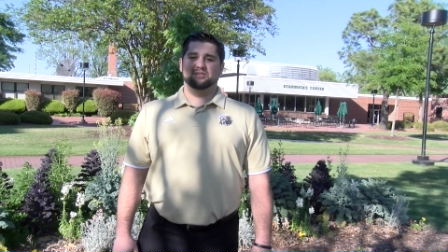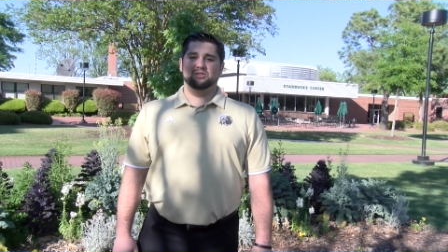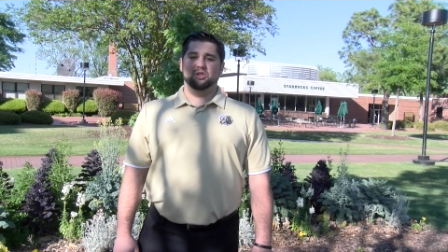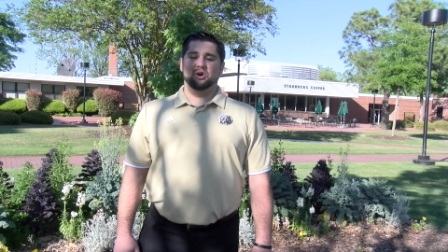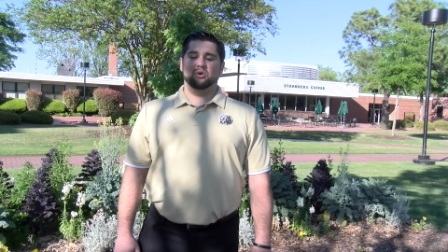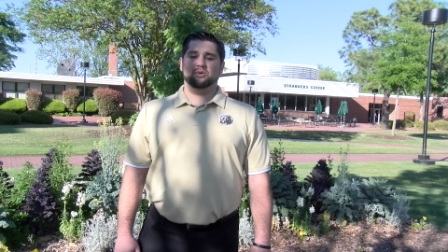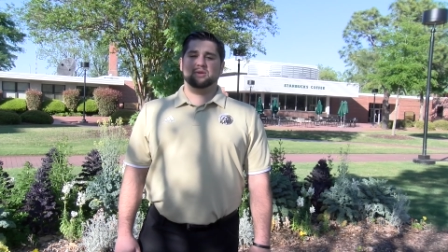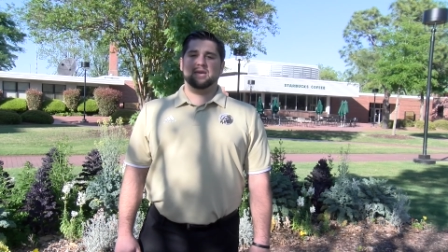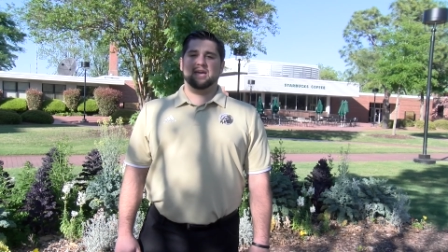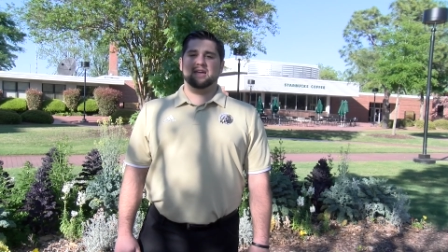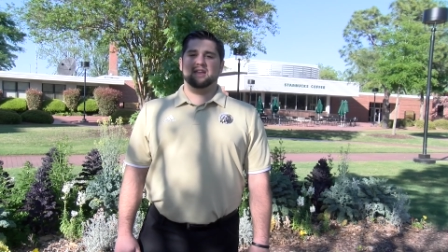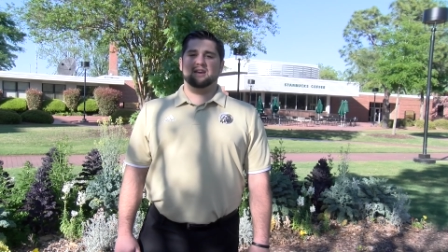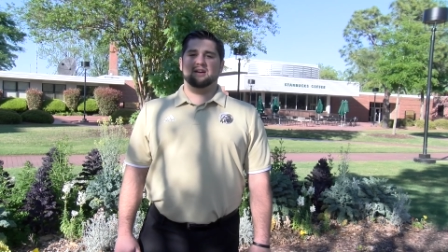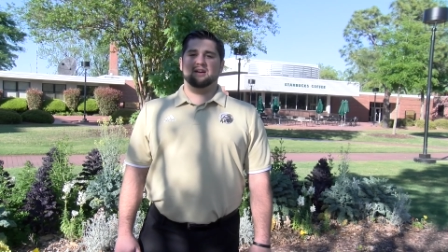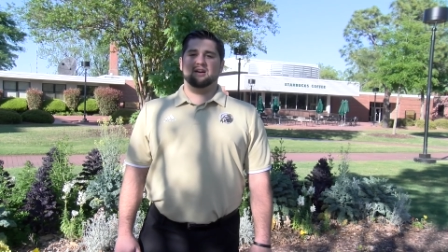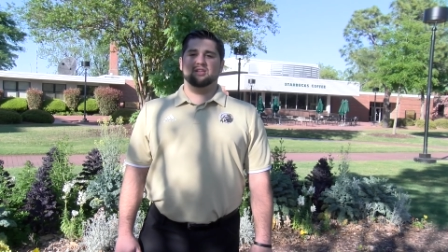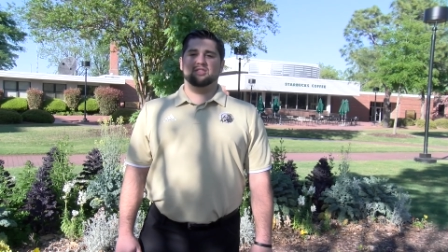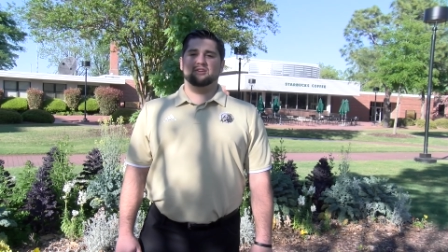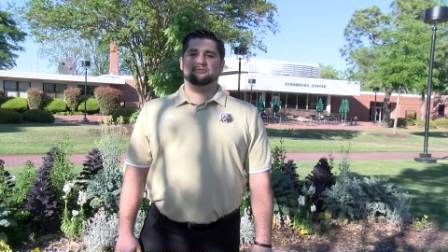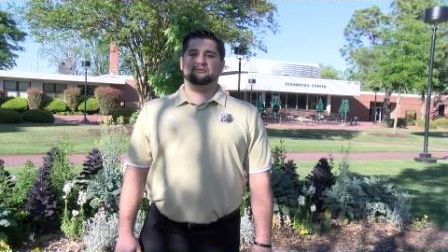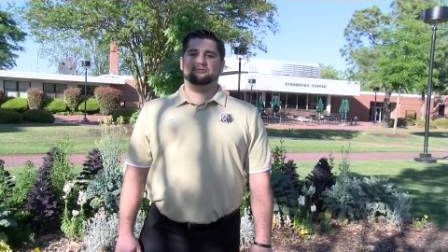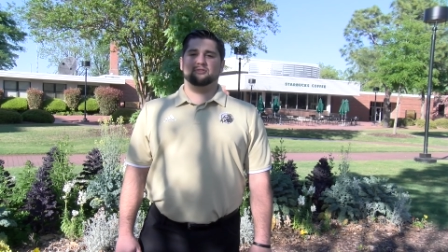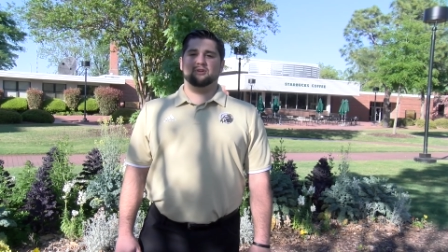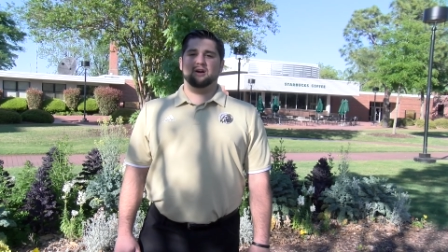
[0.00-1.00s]
located on
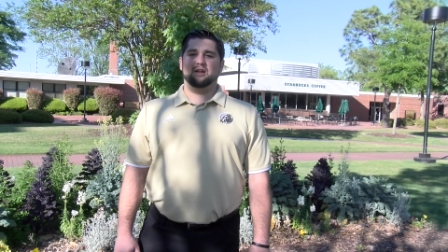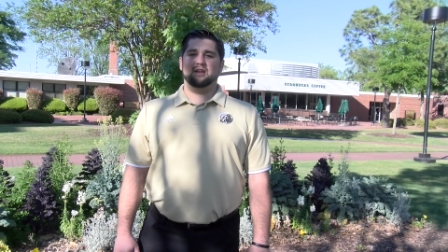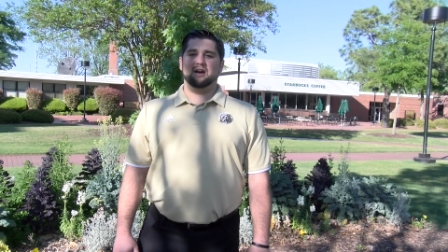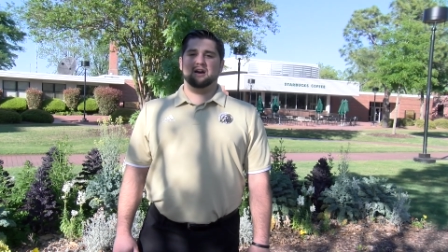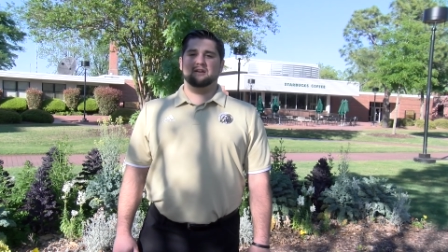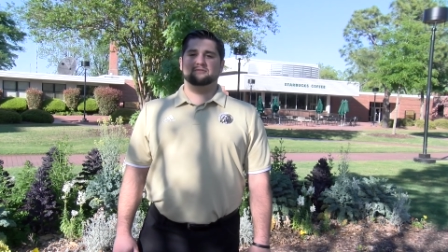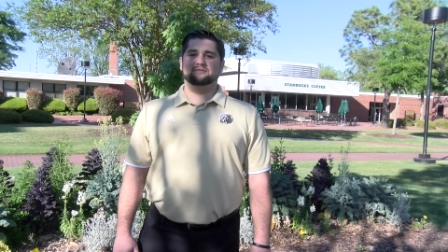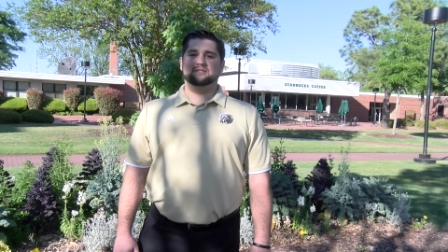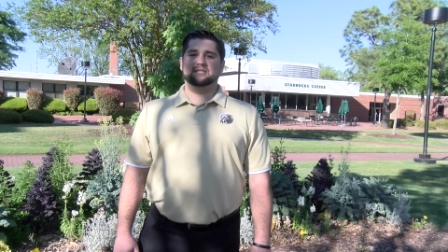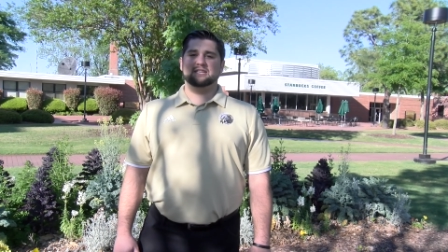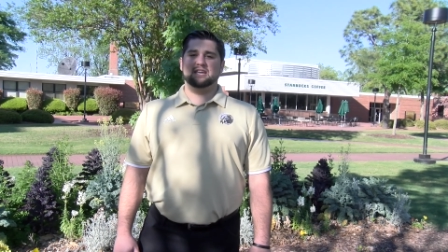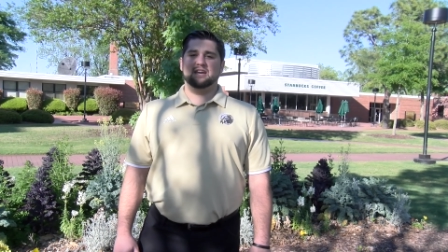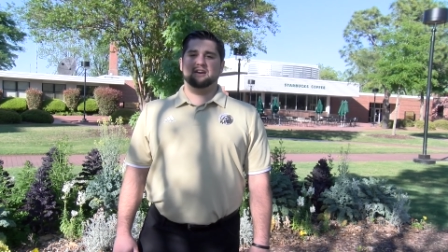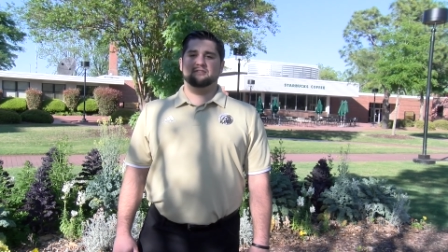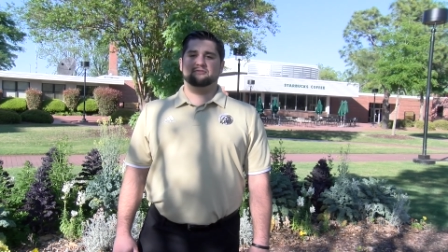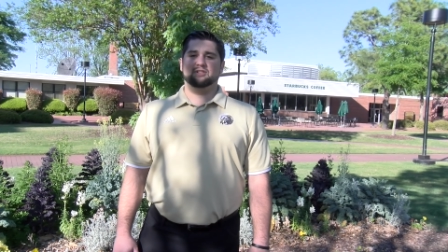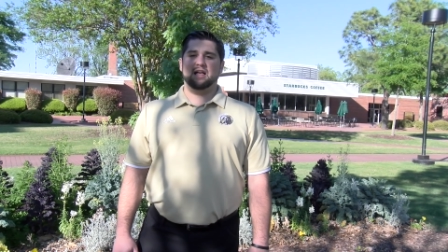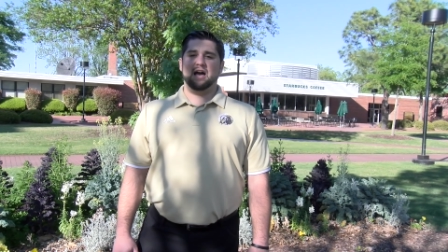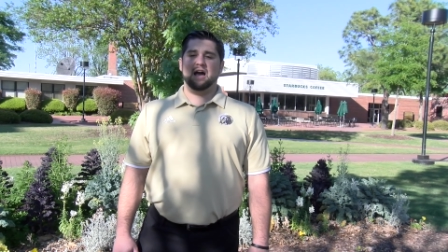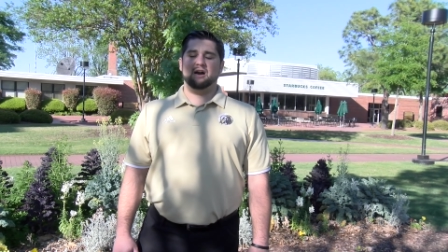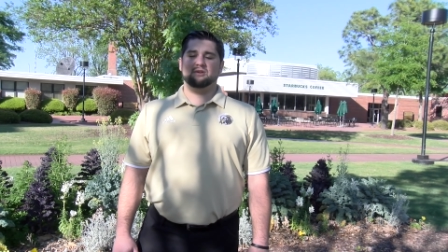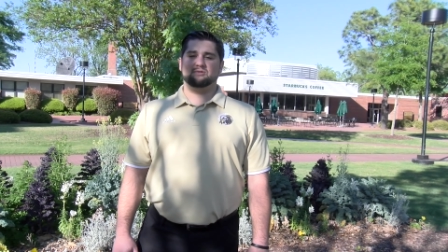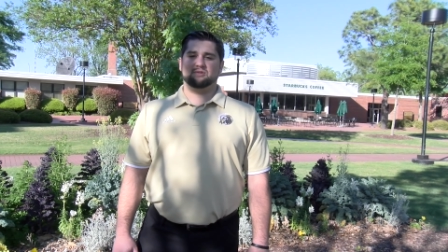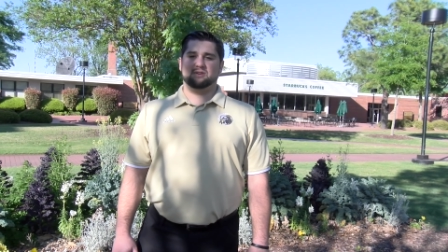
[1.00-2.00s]
the front of DF
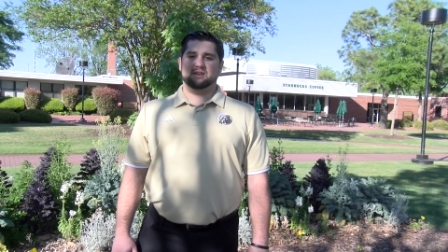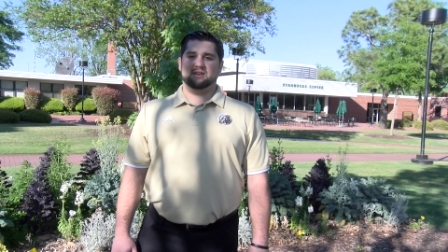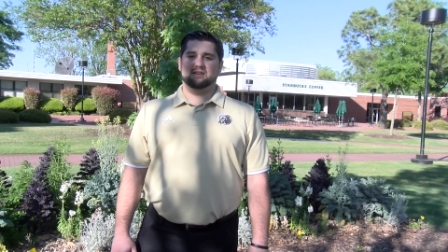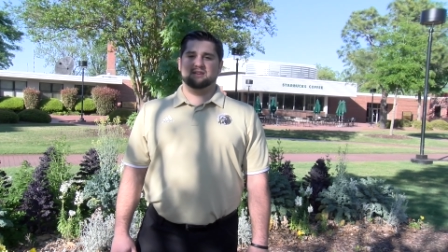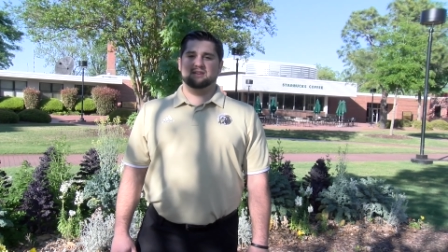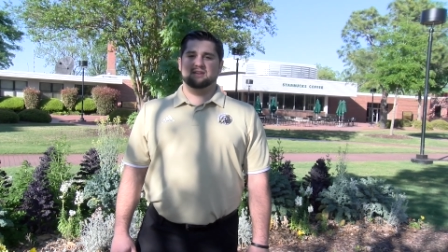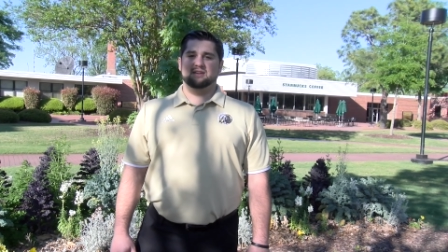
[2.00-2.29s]
Lowry.